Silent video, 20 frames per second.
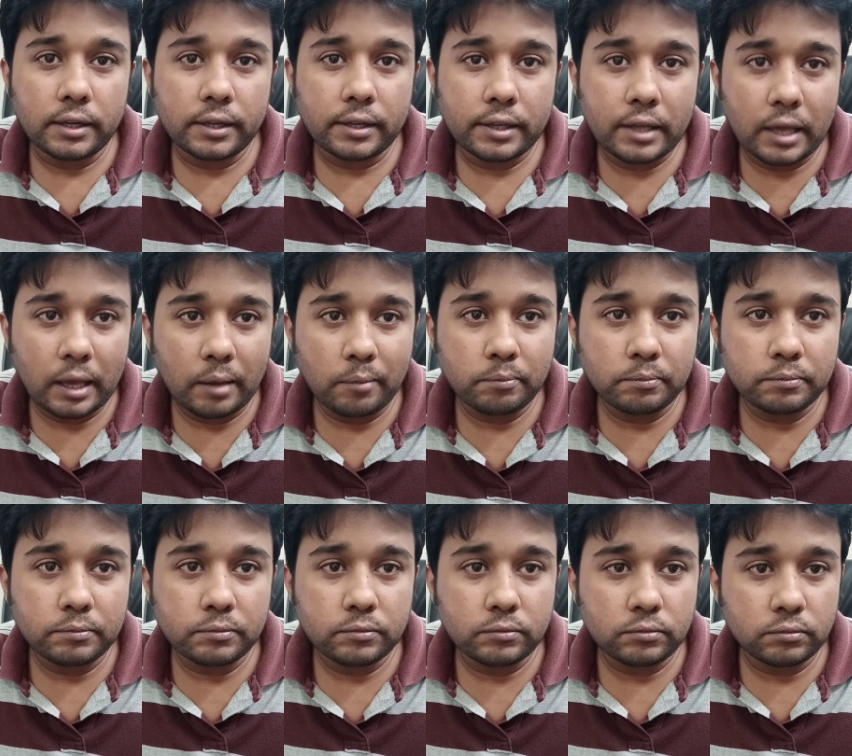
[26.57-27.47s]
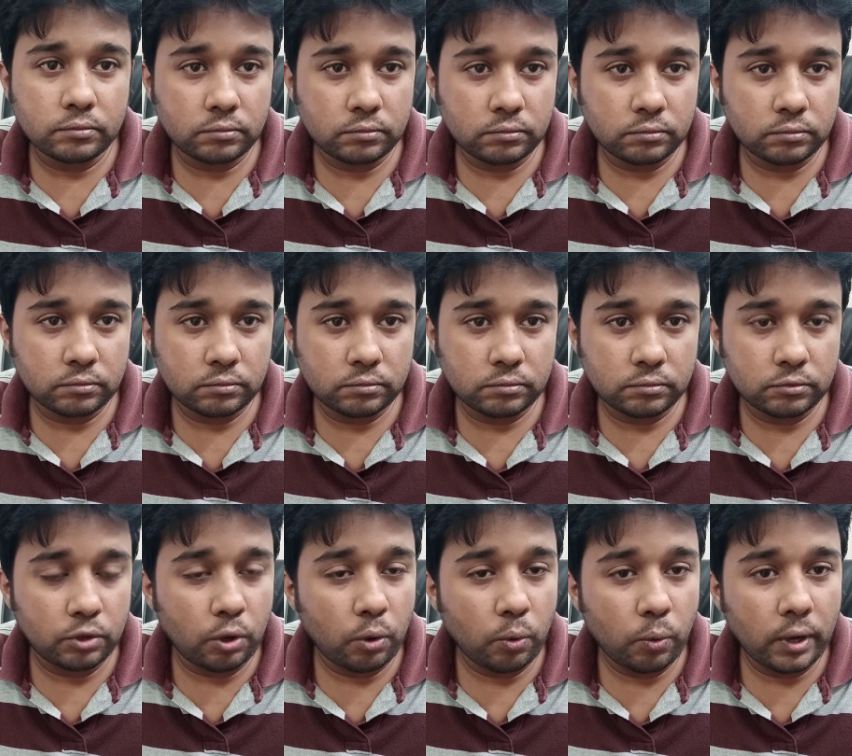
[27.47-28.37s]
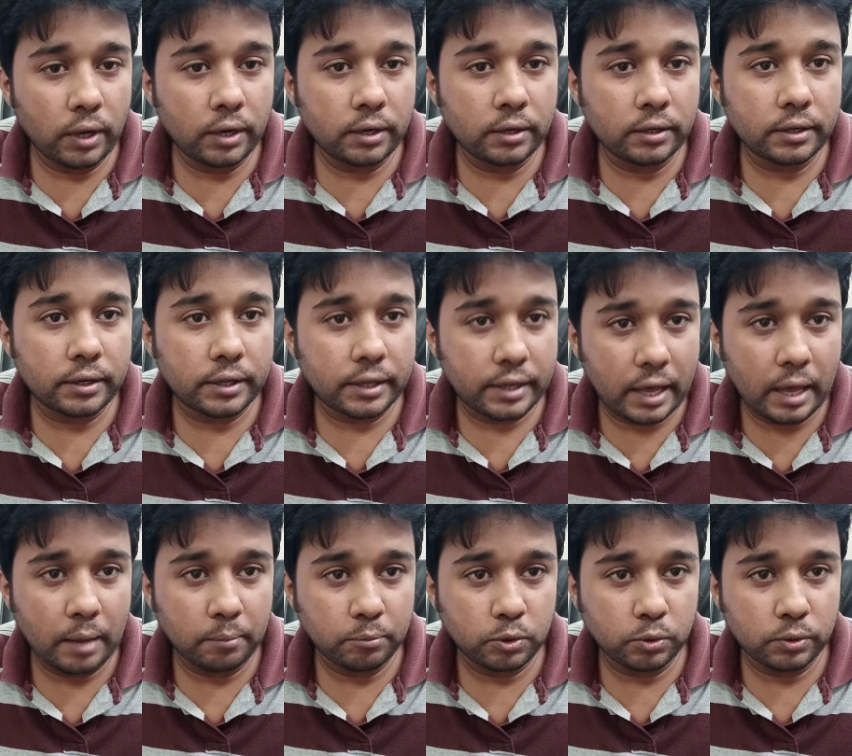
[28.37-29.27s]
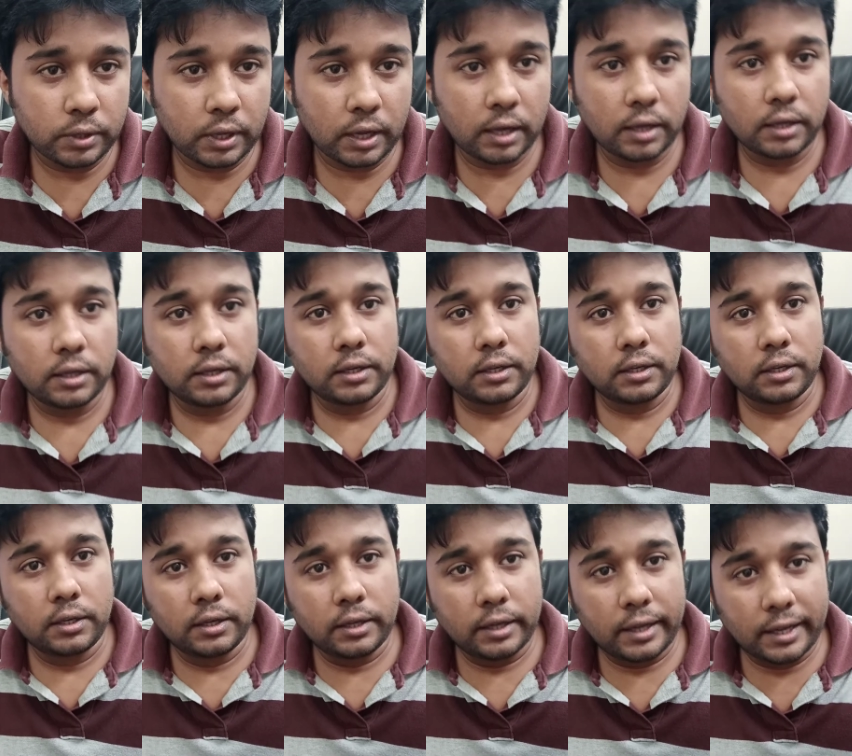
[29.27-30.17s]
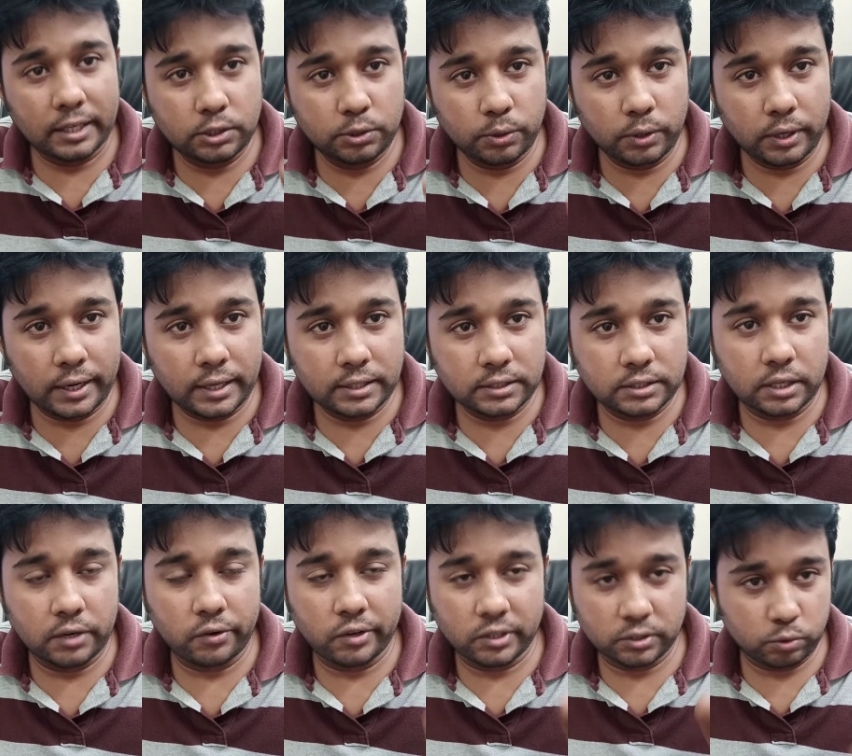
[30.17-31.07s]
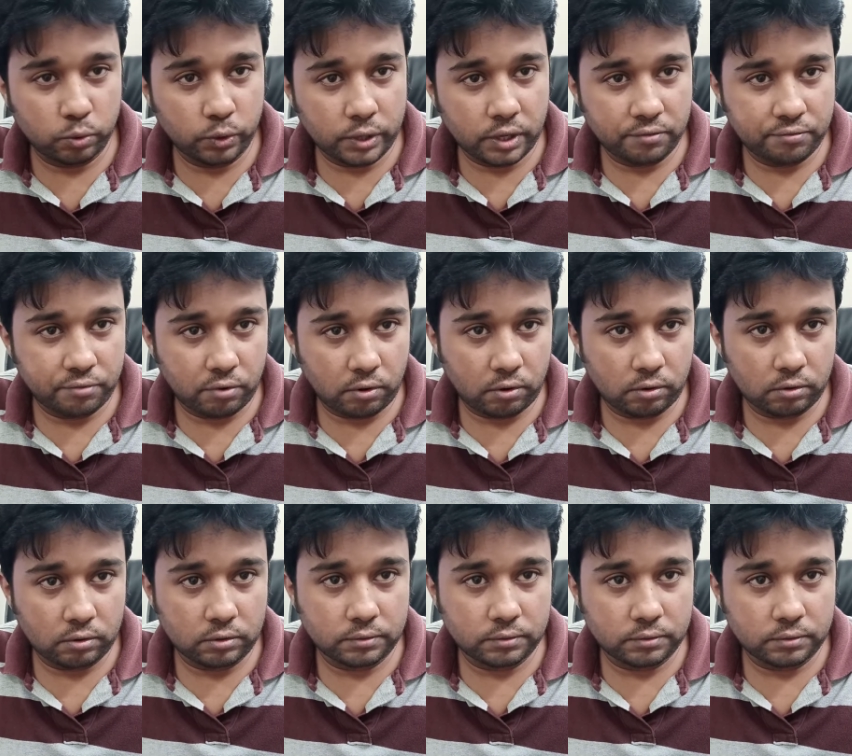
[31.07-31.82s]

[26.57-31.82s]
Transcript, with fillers: came. Mm, no one came to the actual answer I was looking for.